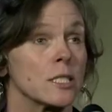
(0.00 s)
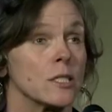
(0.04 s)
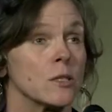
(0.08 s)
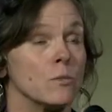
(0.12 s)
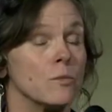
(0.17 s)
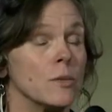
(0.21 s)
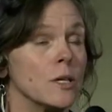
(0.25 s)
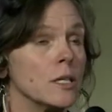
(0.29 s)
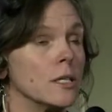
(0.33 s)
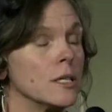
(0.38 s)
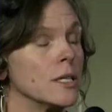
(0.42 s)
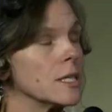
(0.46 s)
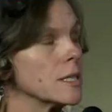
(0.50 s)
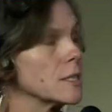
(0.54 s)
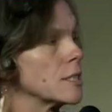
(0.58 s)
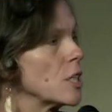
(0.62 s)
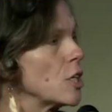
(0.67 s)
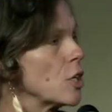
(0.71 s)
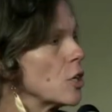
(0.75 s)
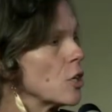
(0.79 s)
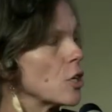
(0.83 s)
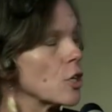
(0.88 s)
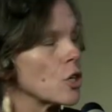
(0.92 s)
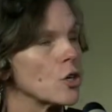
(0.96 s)
to buildings
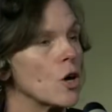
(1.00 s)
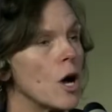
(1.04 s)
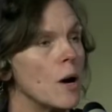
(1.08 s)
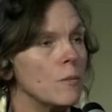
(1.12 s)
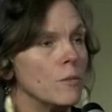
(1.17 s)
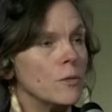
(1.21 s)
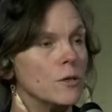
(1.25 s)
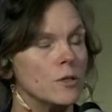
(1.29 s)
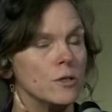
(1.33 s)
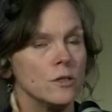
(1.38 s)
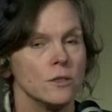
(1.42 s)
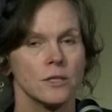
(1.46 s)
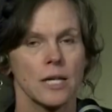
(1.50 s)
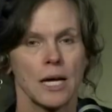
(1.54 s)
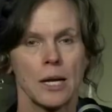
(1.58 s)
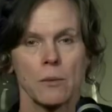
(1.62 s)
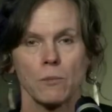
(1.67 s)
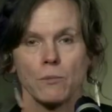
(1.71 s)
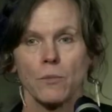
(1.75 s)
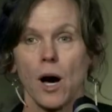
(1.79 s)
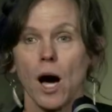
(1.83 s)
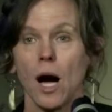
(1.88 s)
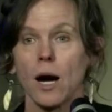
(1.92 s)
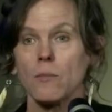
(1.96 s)
that are crumbled
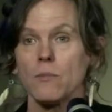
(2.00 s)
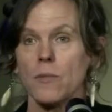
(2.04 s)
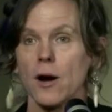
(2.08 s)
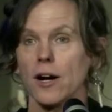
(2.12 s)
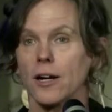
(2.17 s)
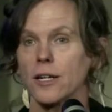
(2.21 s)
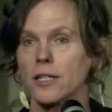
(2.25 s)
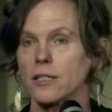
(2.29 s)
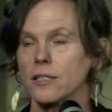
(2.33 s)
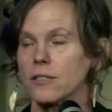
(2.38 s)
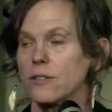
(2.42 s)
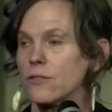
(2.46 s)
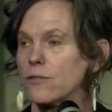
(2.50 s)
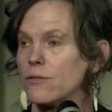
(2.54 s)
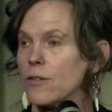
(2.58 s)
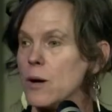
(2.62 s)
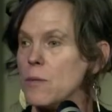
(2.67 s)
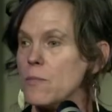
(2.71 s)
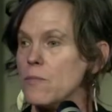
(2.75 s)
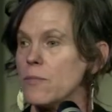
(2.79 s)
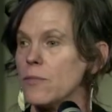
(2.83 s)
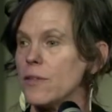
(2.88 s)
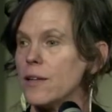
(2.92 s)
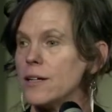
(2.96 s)
and pockmarked
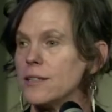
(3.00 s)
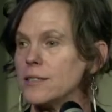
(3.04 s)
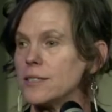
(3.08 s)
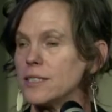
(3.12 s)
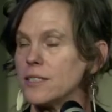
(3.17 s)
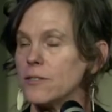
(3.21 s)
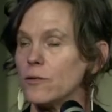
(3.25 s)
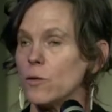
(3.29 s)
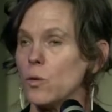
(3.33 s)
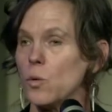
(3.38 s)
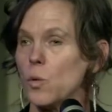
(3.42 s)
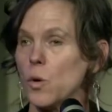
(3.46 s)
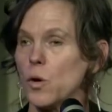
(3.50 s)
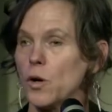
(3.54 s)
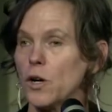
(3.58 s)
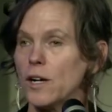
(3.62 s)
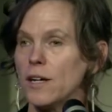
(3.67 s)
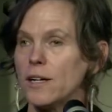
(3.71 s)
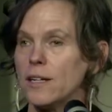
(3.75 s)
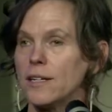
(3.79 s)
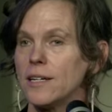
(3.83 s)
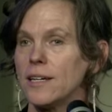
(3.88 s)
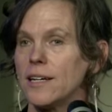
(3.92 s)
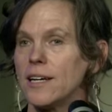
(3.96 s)
from the Civil
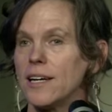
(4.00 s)
War.